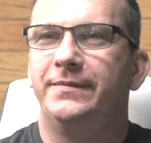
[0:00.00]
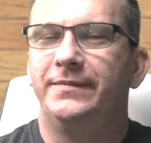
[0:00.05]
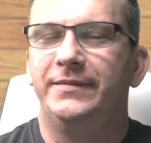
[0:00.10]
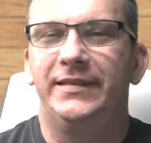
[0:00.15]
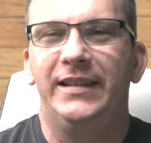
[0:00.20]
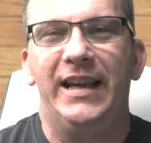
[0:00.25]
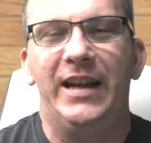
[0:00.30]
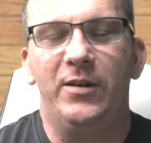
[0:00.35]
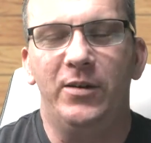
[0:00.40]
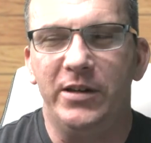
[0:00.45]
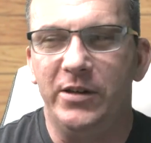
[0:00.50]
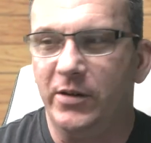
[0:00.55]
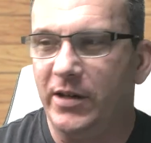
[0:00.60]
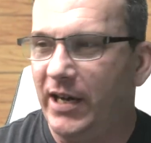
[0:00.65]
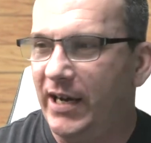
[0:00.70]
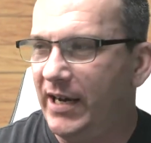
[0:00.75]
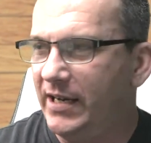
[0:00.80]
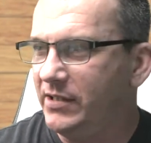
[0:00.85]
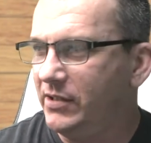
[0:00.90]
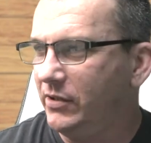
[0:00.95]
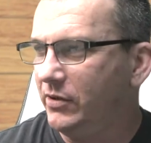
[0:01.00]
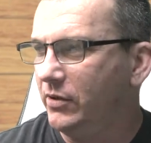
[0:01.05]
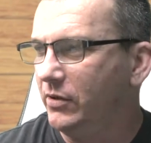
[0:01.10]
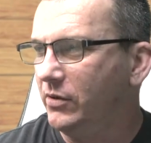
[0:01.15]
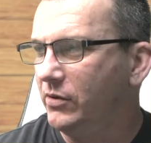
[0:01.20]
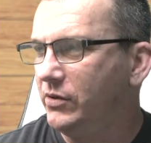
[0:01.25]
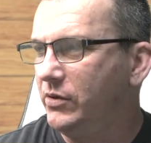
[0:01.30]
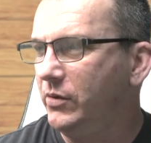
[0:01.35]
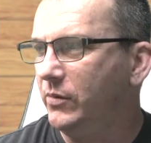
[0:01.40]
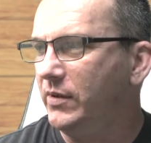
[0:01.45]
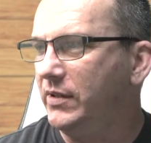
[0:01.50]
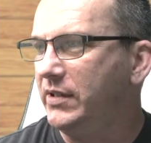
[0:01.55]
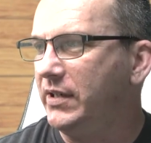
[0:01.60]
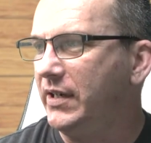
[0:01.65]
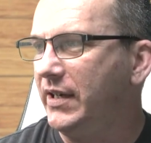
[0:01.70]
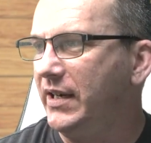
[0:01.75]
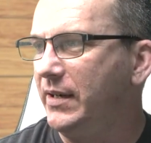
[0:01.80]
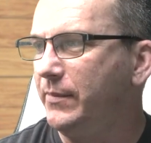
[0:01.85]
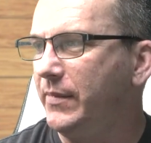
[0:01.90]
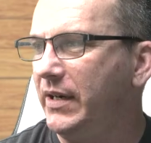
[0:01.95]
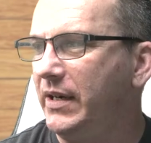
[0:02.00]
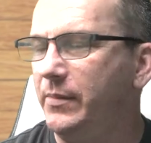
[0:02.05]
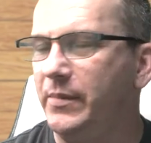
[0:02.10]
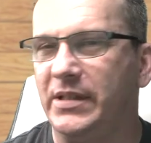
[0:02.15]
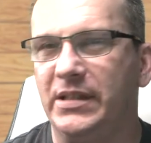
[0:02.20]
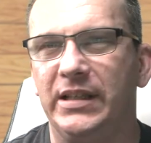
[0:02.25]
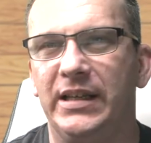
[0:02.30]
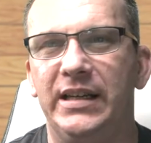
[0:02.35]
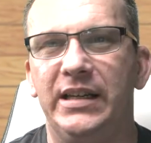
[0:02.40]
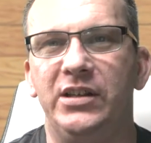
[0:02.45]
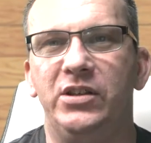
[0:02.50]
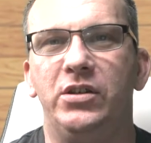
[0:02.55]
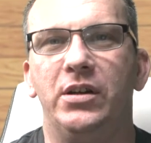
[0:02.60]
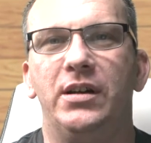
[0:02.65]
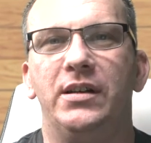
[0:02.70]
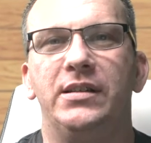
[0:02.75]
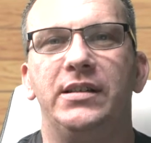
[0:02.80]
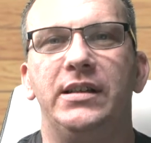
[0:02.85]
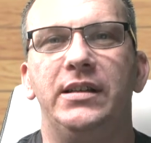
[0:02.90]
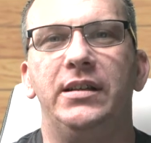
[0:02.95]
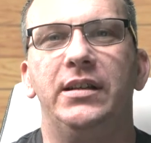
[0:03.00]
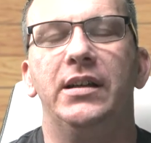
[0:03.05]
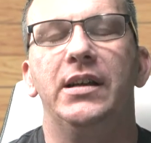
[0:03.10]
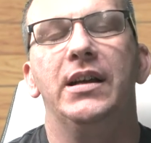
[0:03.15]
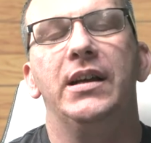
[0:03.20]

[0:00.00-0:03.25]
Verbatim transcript: How are you guys and girls doing tonight? My name is Laney Shaughnessy.